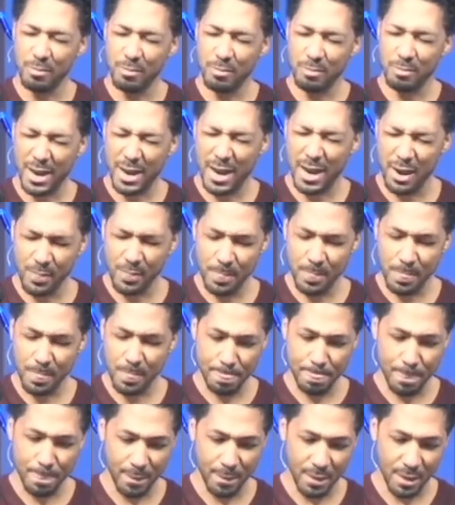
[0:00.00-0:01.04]
about
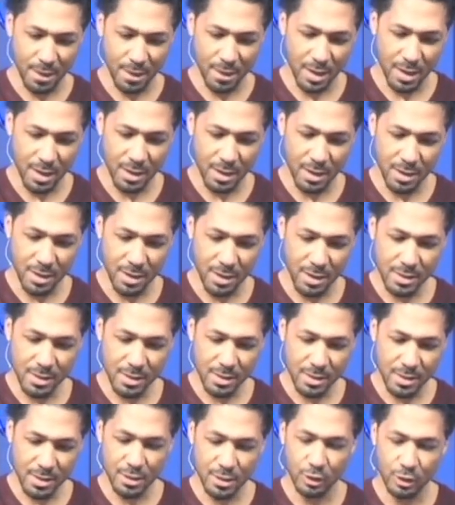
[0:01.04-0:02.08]
the
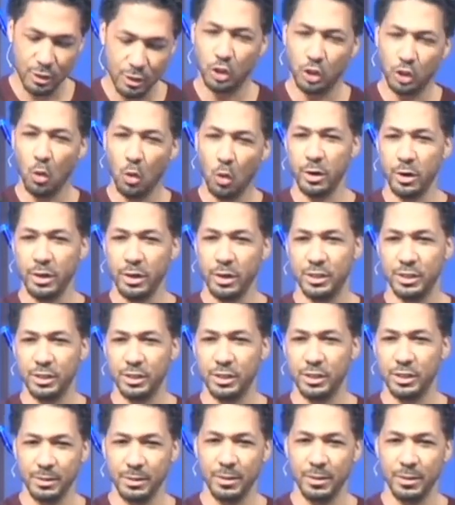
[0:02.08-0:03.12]

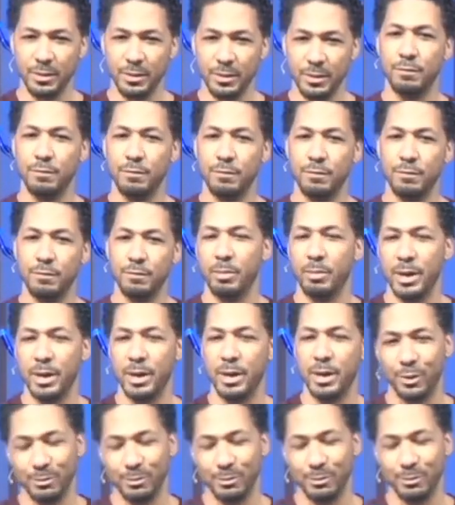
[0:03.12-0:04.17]
shortage of toilet paper.